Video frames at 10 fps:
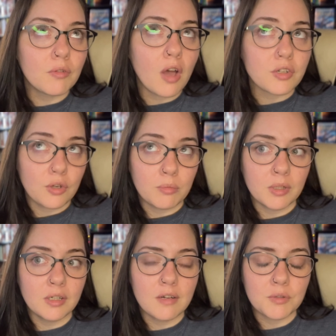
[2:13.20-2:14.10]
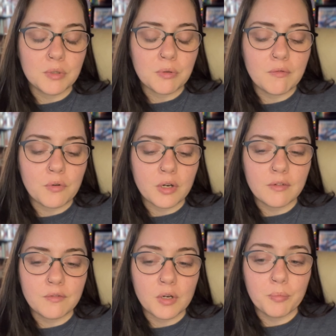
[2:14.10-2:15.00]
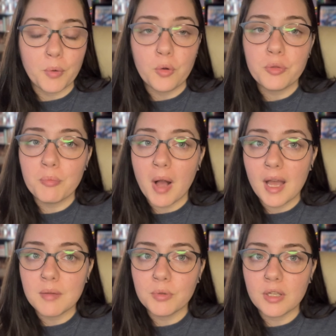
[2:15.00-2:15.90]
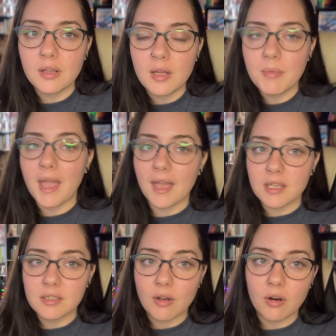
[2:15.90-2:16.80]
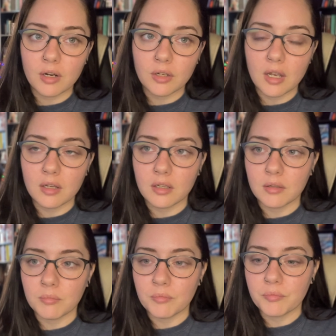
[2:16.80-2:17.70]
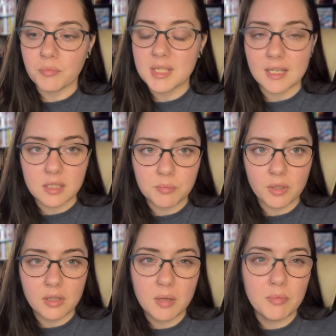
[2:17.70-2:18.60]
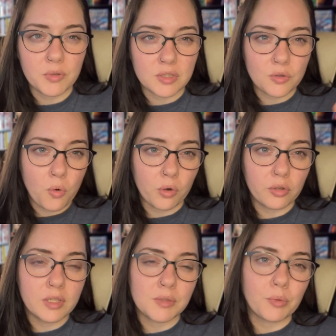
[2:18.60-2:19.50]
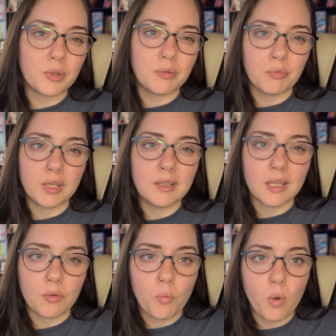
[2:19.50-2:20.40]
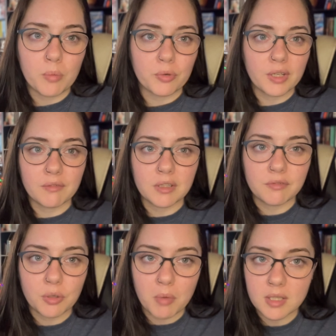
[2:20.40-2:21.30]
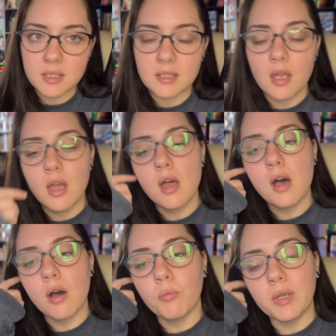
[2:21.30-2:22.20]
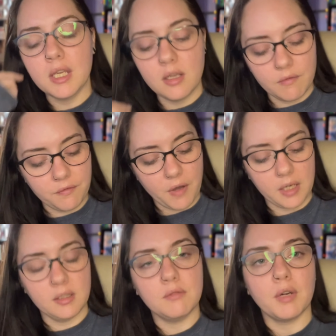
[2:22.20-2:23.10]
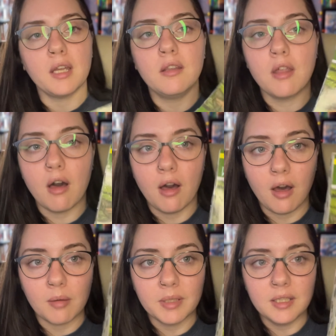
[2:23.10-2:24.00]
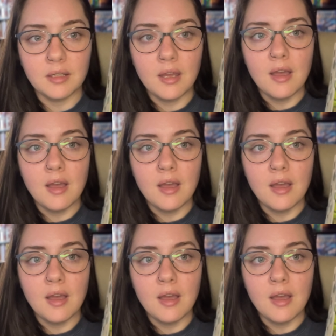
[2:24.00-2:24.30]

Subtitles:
October of 2024 for both my book club and our Pedantic book club, which is quarterly, so only to read one book every few months. We finally read The Hobbit.